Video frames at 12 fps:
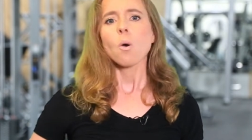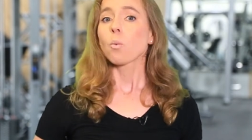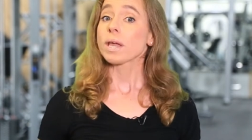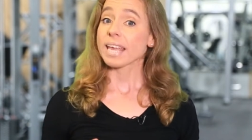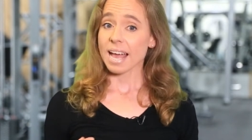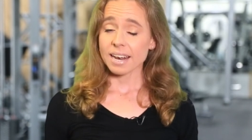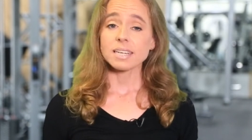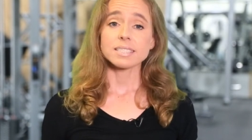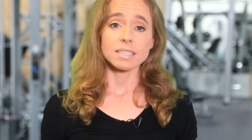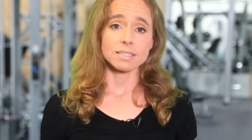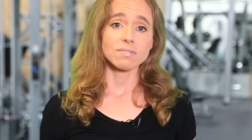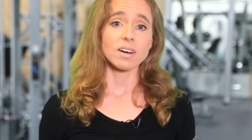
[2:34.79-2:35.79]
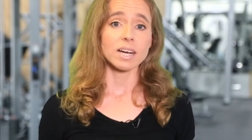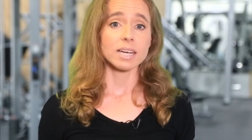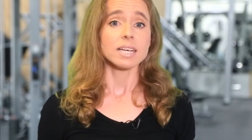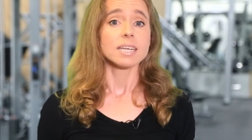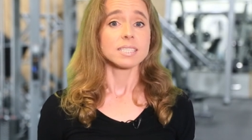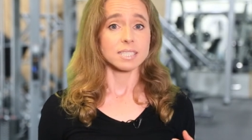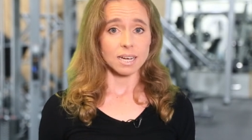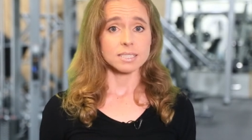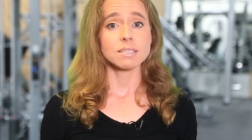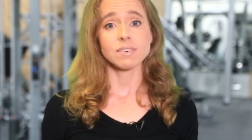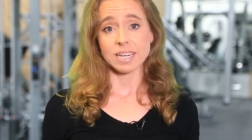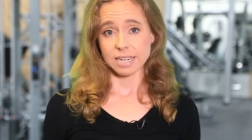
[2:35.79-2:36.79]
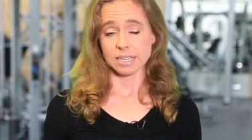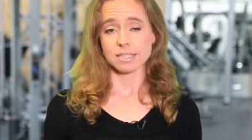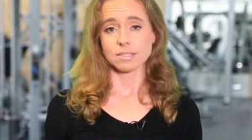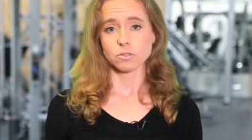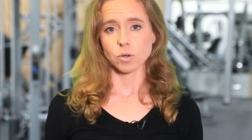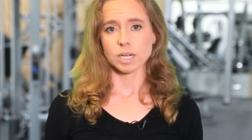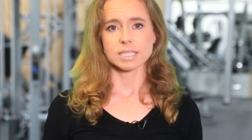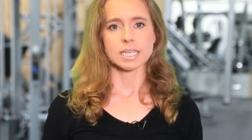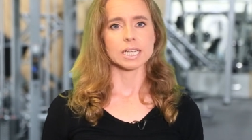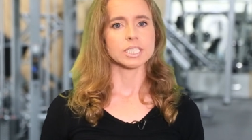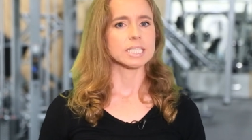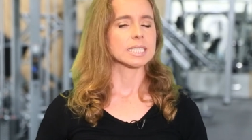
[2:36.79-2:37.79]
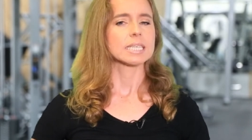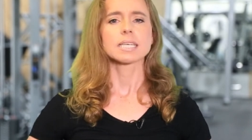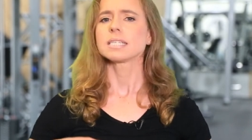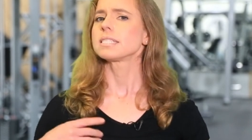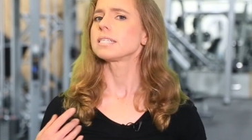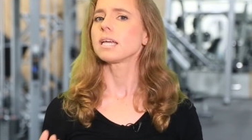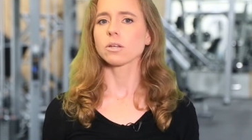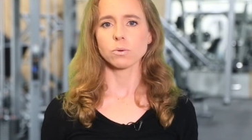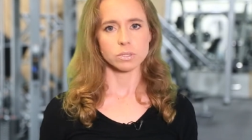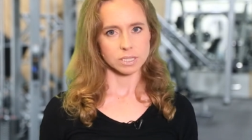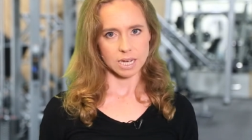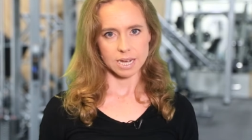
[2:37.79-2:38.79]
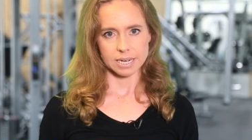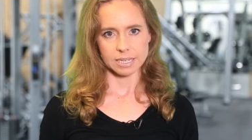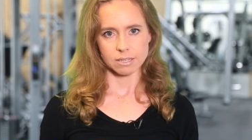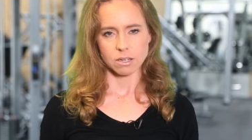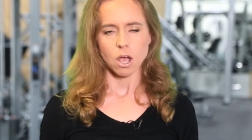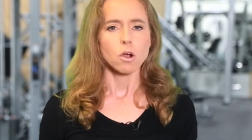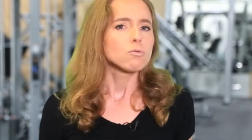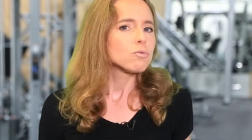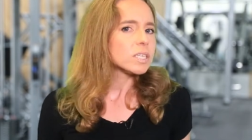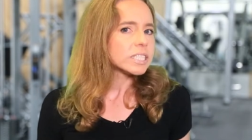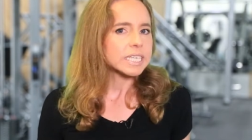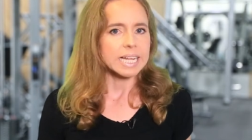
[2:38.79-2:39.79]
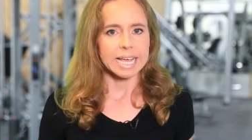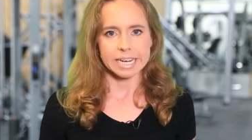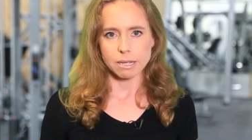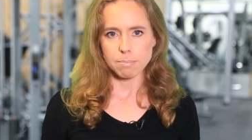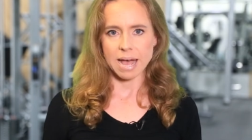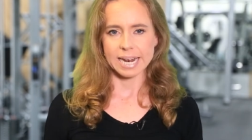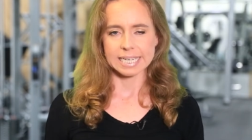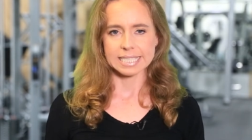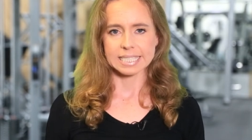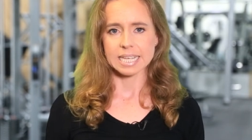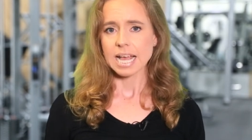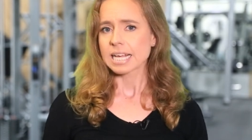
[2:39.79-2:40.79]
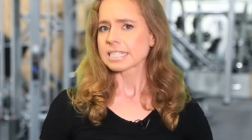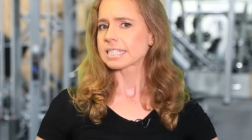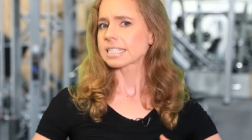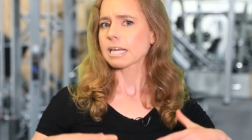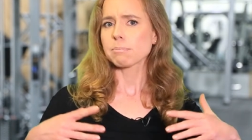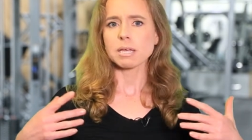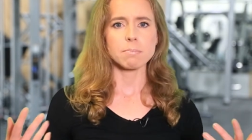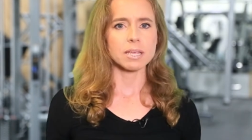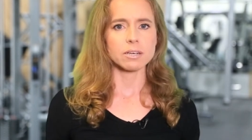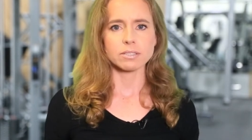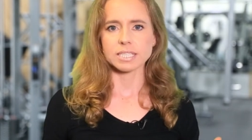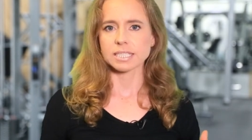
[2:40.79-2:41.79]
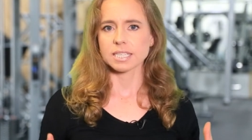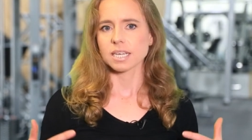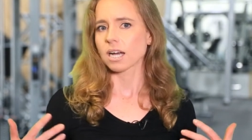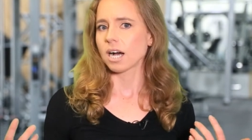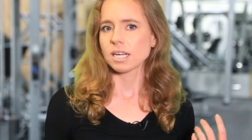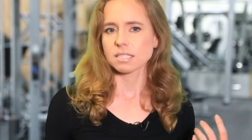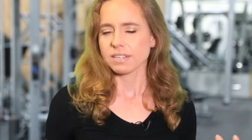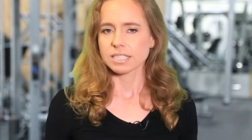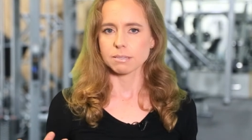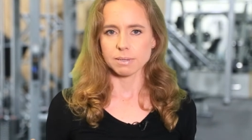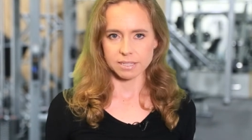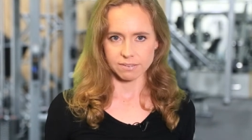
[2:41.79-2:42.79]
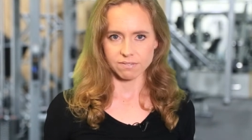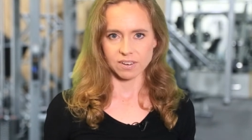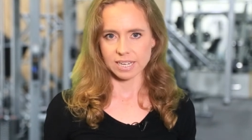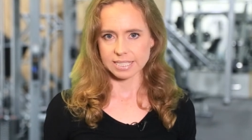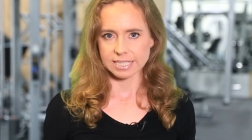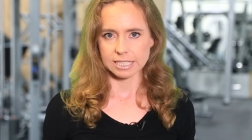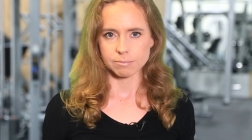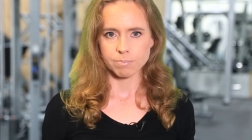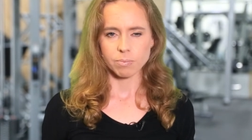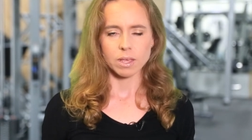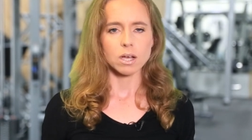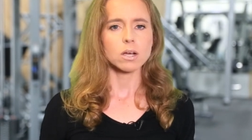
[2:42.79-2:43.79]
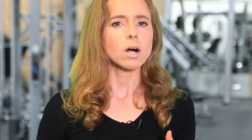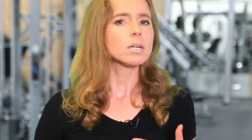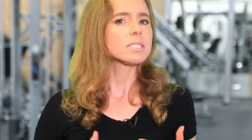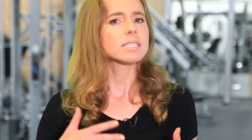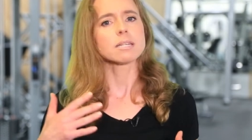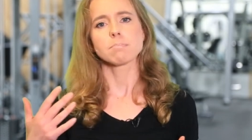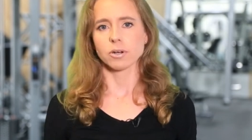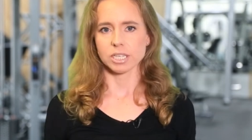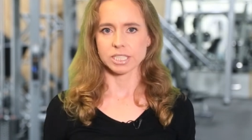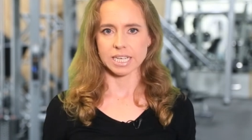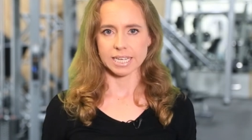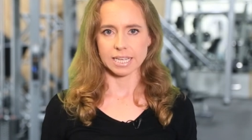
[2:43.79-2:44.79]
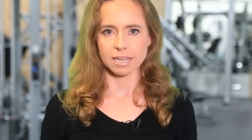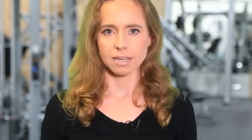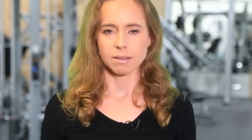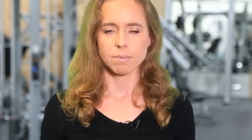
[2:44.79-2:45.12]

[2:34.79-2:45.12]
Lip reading: We can identify signs of an eating disorder such as continual dieting, rigid eating patterns, skipping meals under the guise of intermittent fasting, constant body checking.